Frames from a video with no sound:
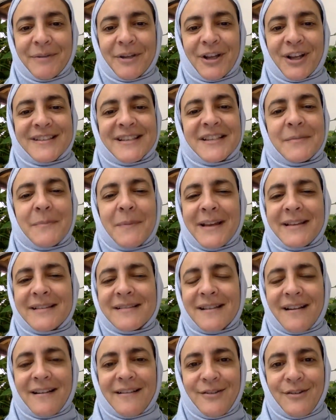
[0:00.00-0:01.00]
because it's
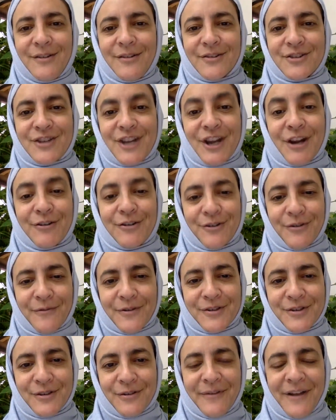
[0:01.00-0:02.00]
based on shared
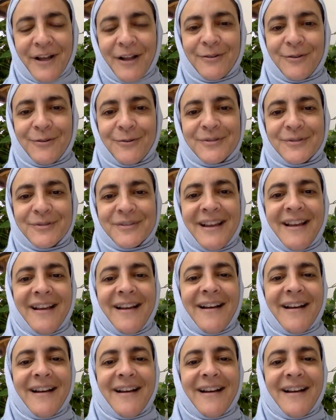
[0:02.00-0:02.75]
universal values